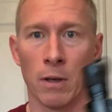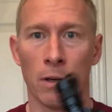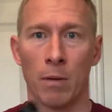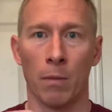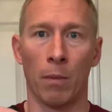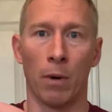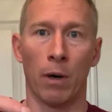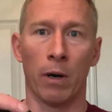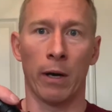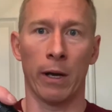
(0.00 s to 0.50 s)

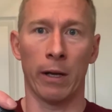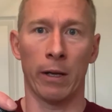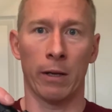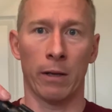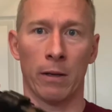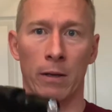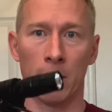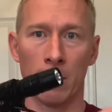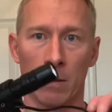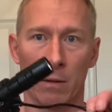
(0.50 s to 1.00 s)
my
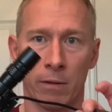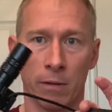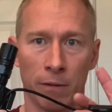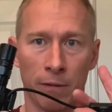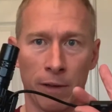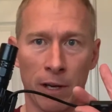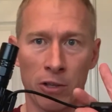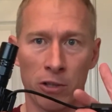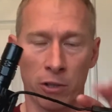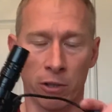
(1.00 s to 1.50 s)

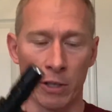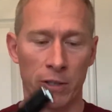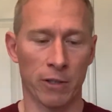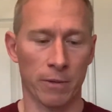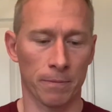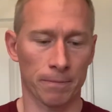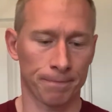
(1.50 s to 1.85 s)
flashlight.